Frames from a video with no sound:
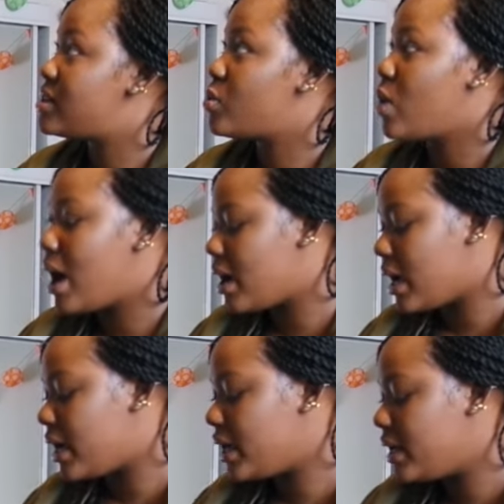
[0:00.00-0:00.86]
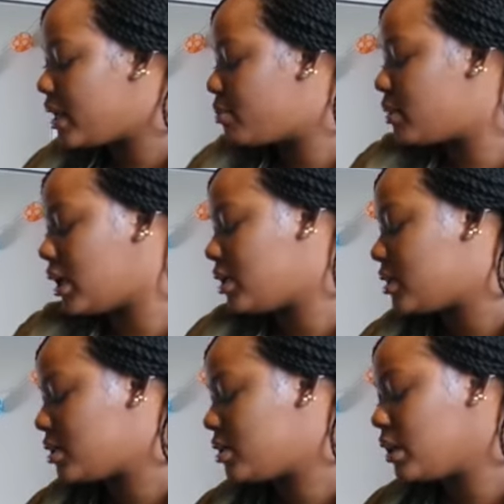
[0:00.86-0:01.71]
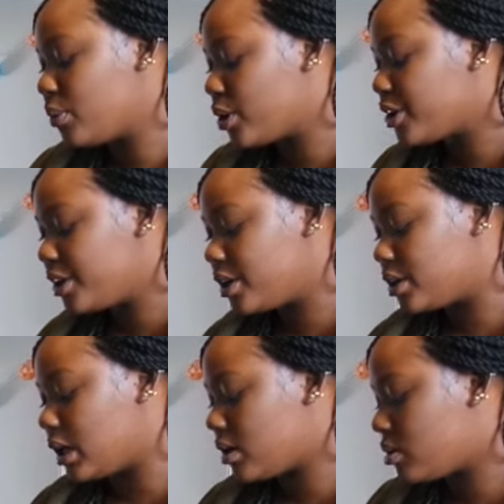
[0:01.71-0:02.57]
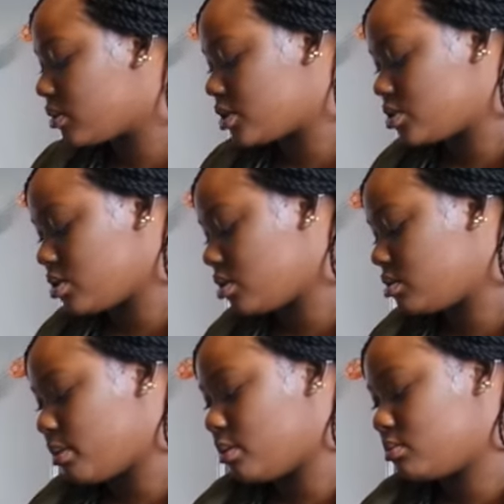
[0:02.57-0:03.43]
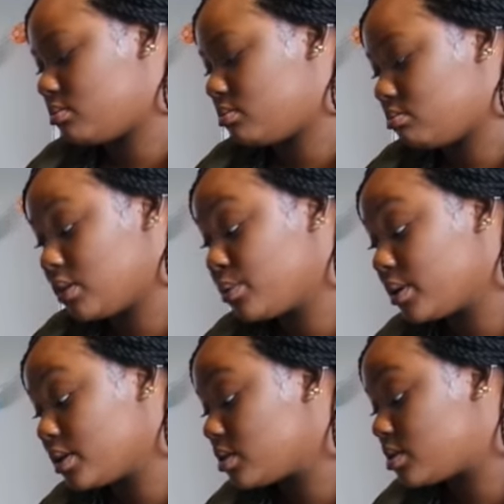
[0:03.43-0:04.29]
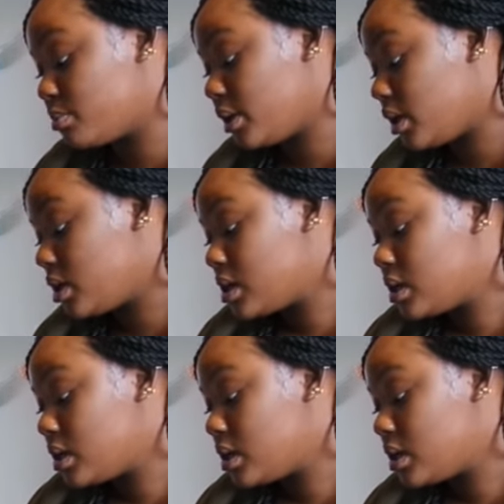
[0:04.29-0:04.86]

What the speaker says: Why? I ate them like they were good. I don't know what you're talking about. They were good to me.